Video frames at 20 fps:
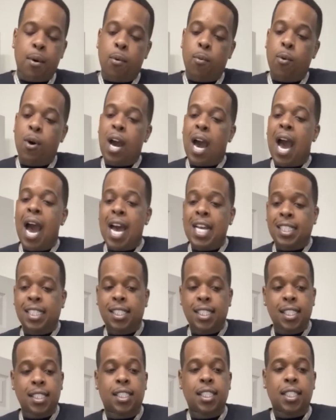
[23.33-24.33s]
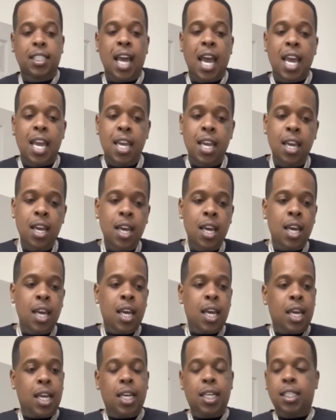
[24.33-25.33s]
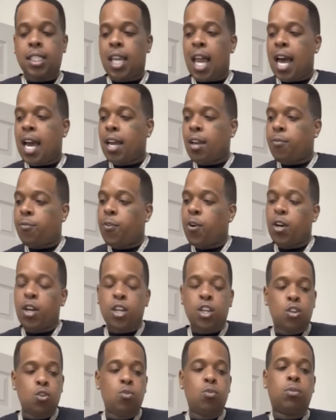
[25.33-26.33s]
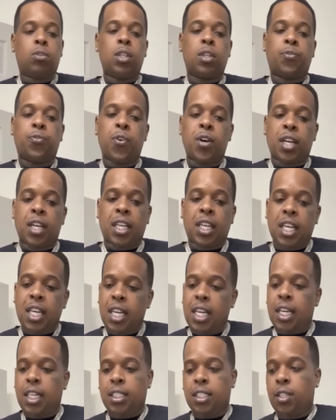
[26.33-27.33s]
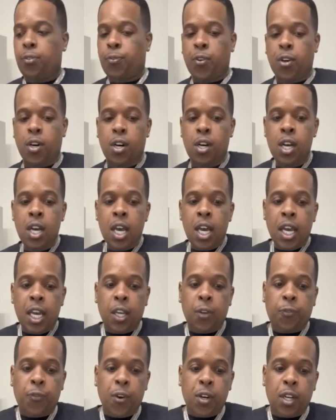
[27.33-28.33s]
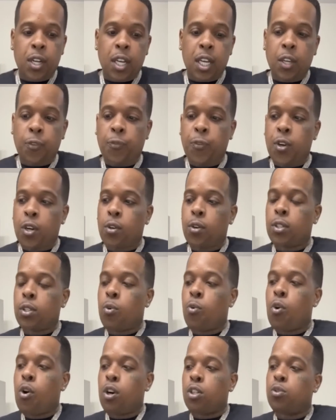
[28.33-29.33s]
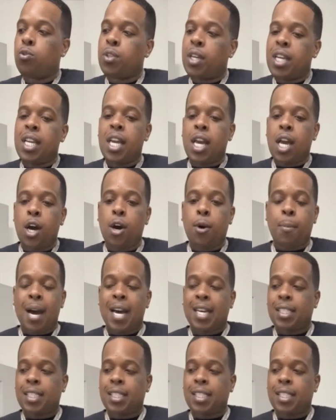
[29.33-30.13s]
But what I see today is like for the youth, it's for the kids, it's for the ones who need help.